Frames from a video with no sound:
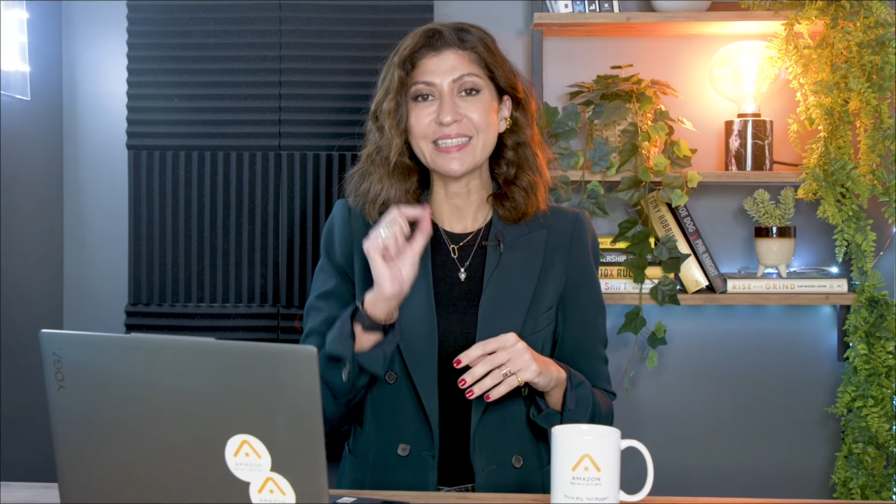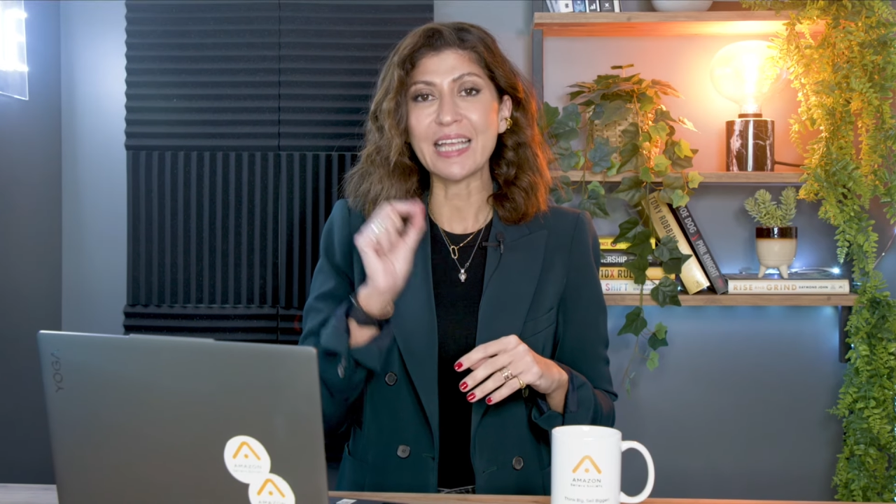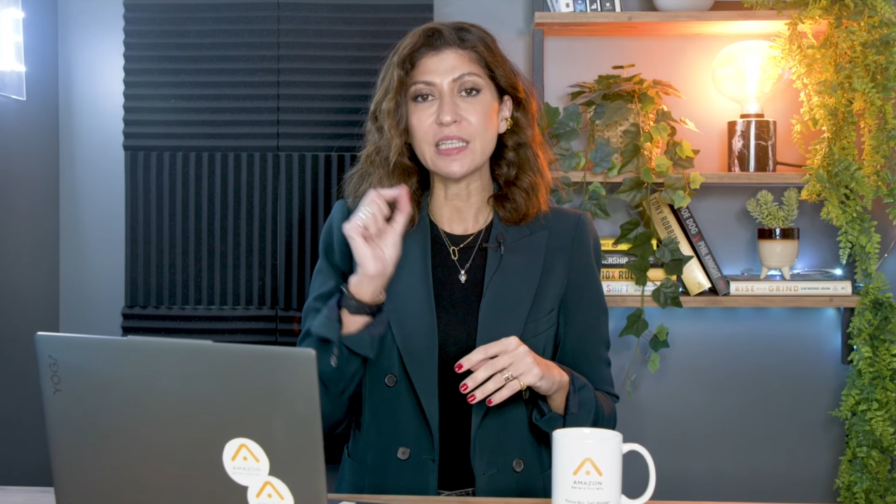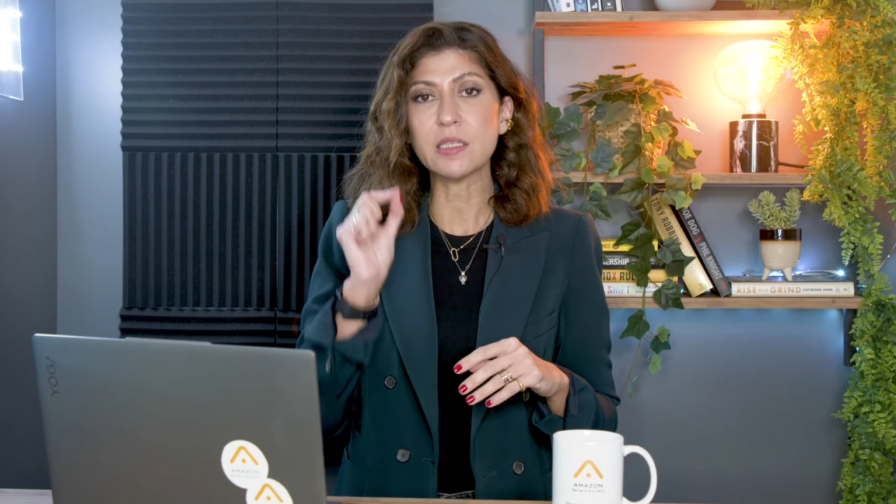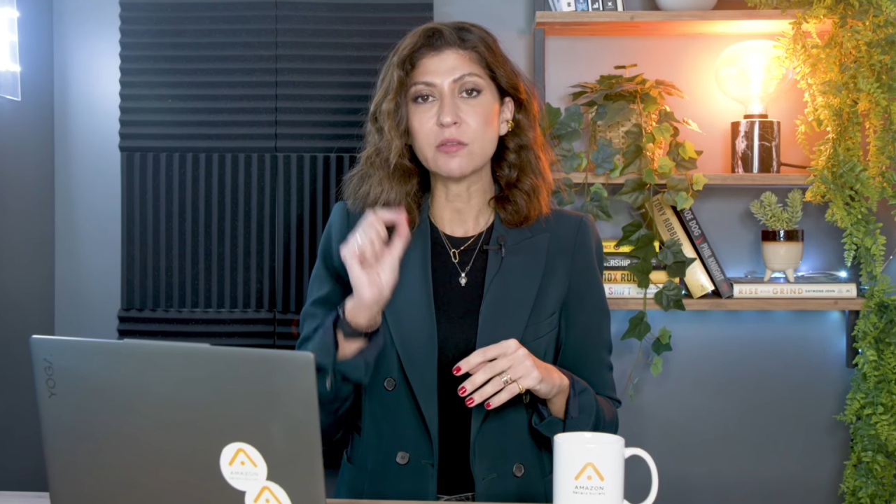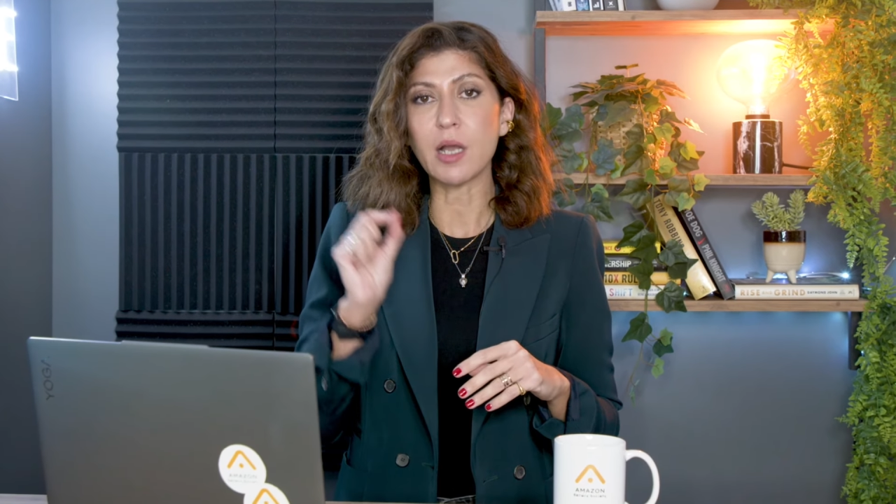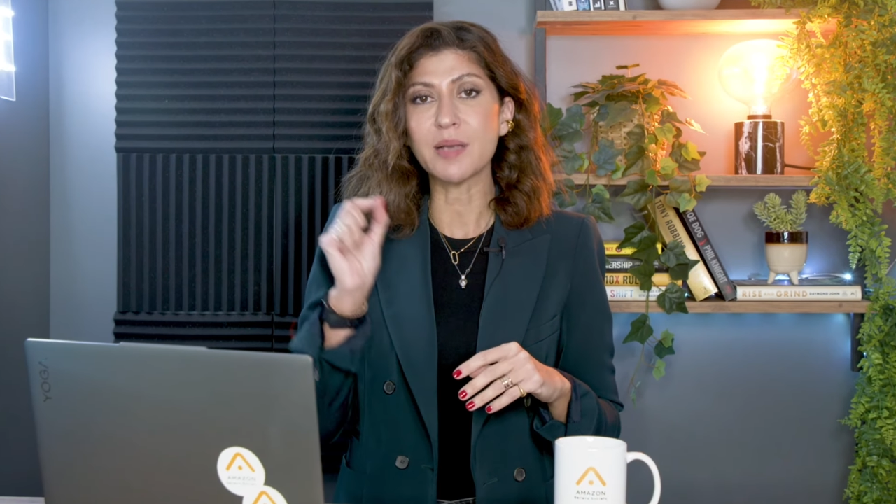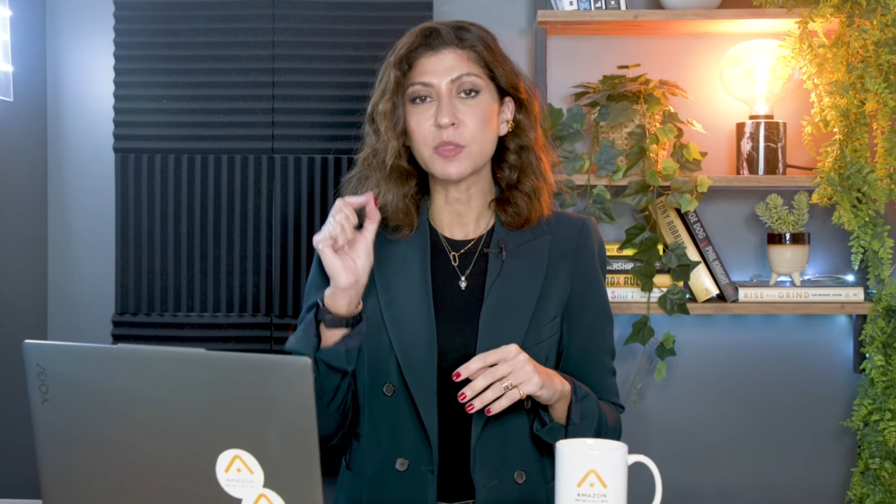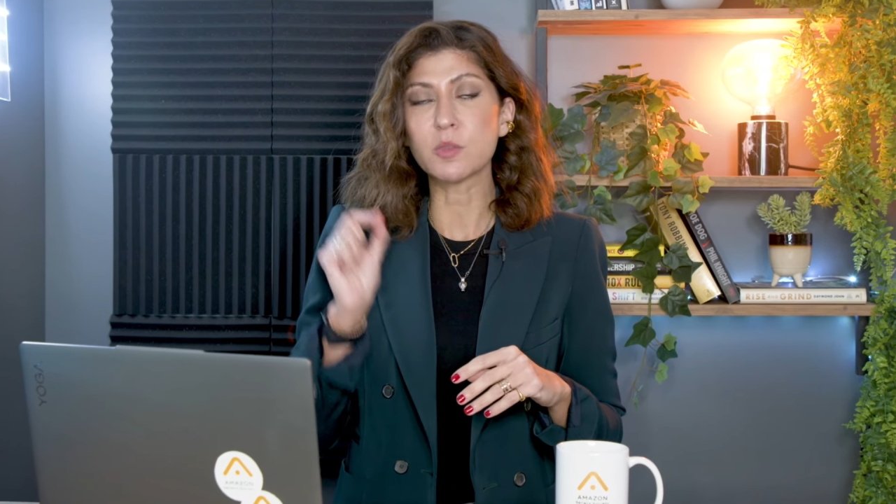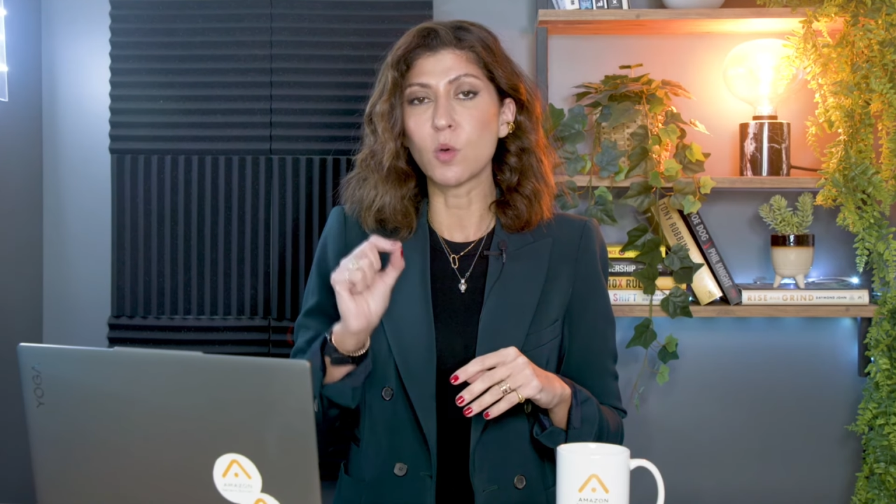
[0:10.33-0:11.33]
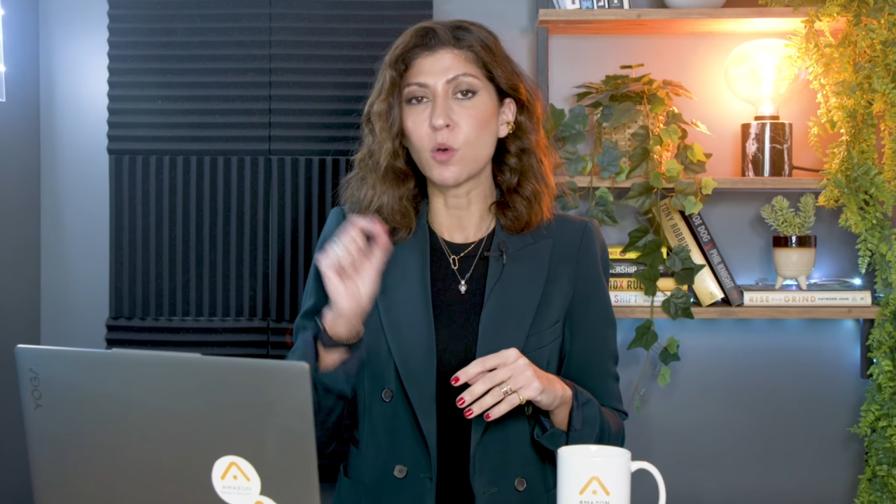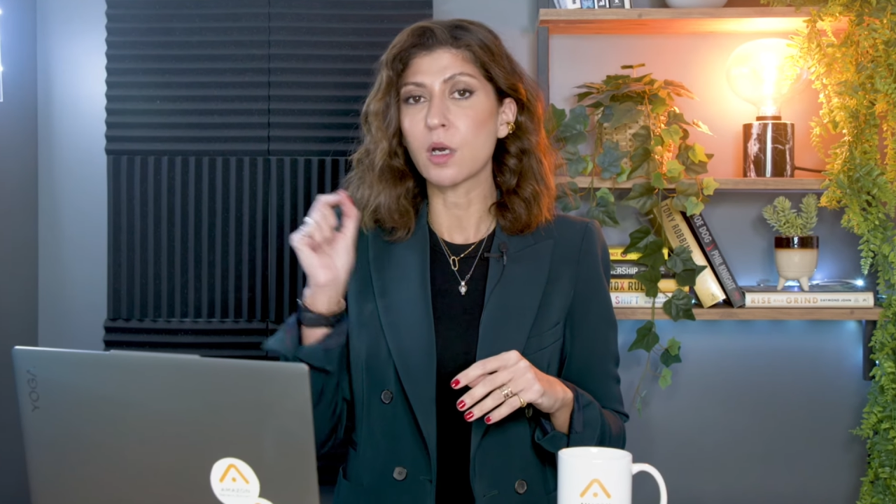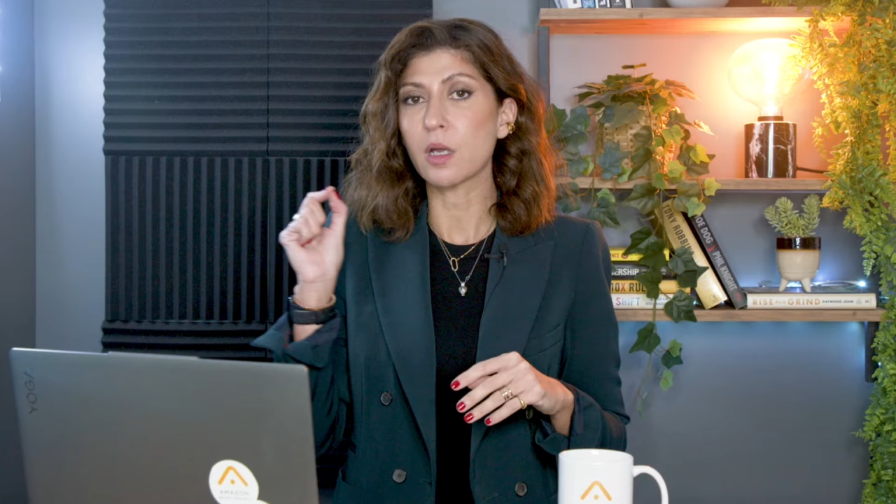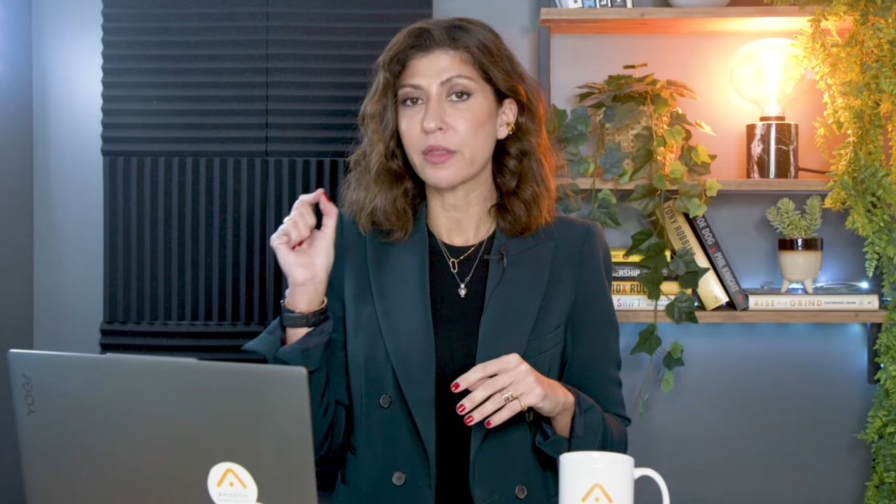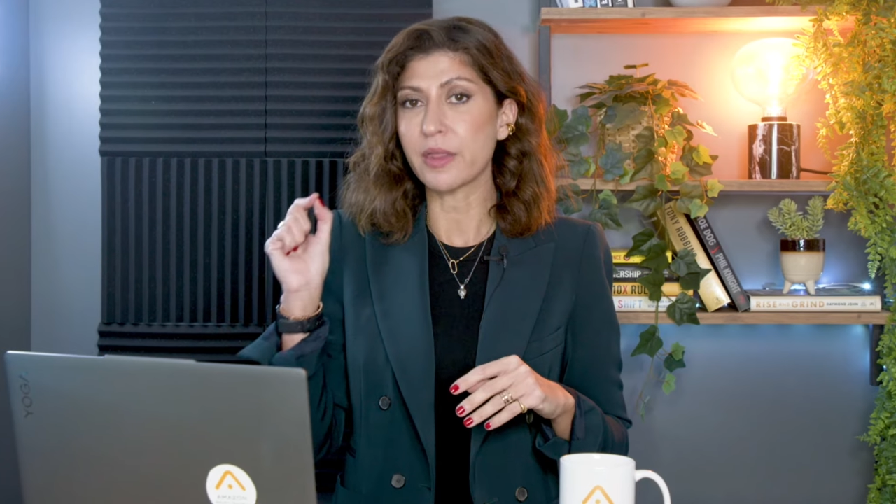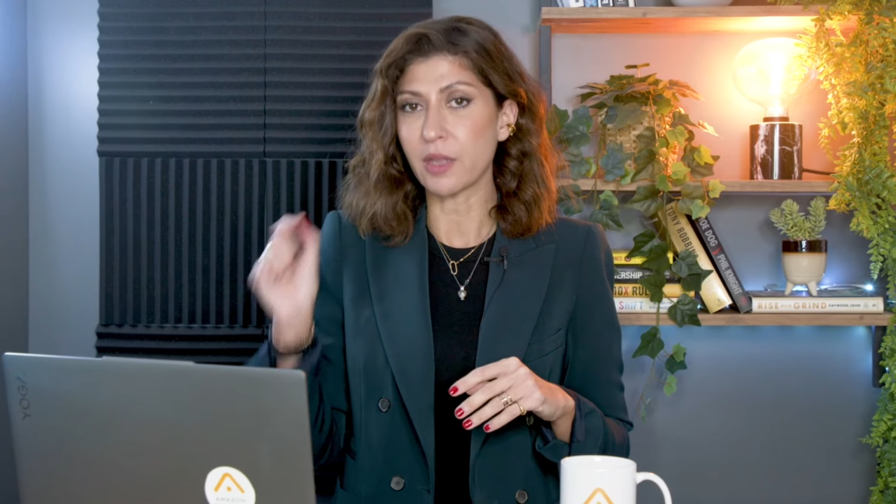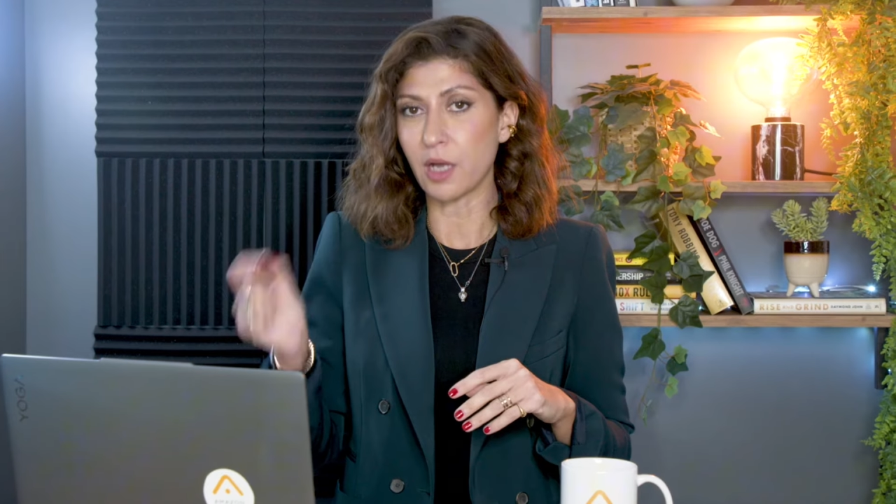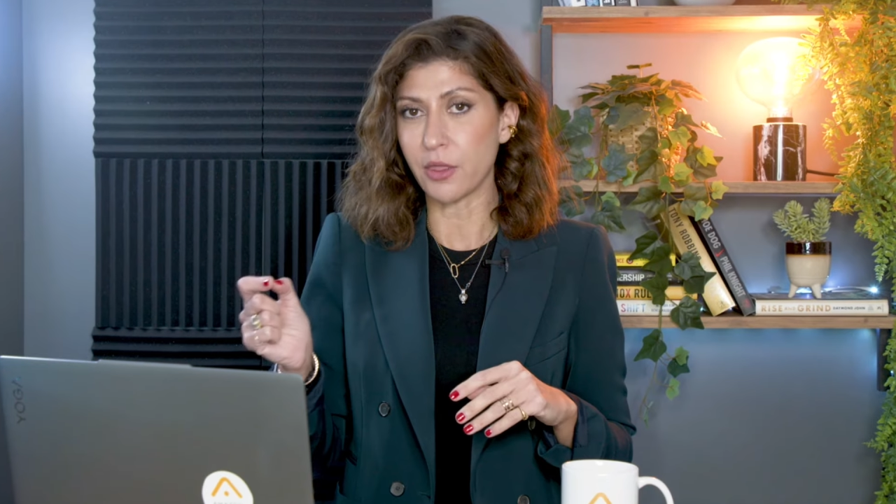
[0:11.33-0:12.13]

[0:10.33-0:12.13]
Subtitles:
10 times more than the